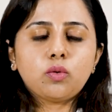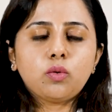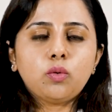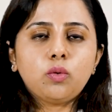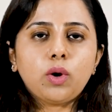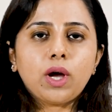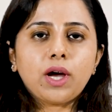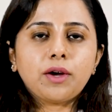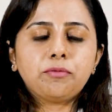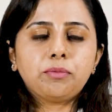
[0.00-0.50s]

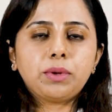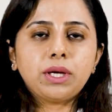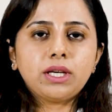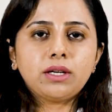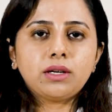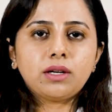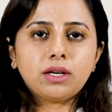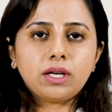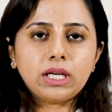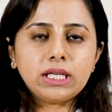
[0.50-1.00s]
who have
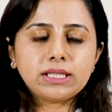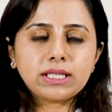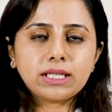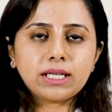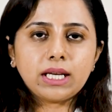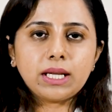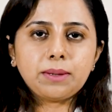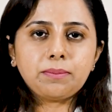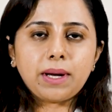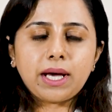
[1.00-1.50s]
been
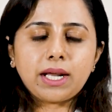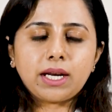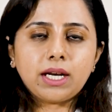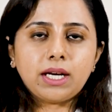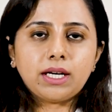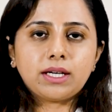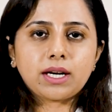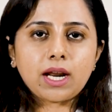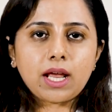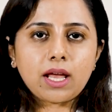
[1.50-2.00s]
recently
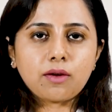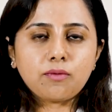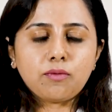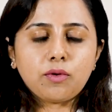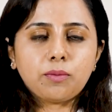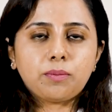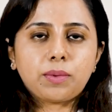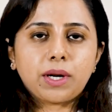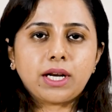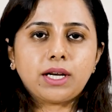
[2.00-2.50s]
married, trying
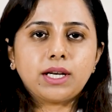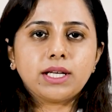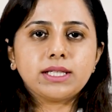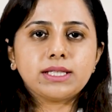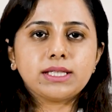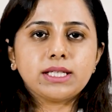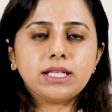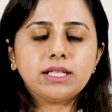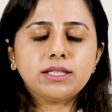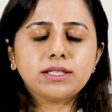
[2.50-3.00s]
for
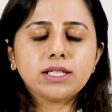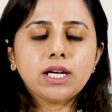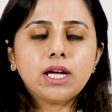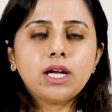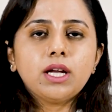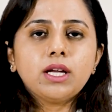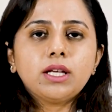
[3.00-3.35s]
pregnancies,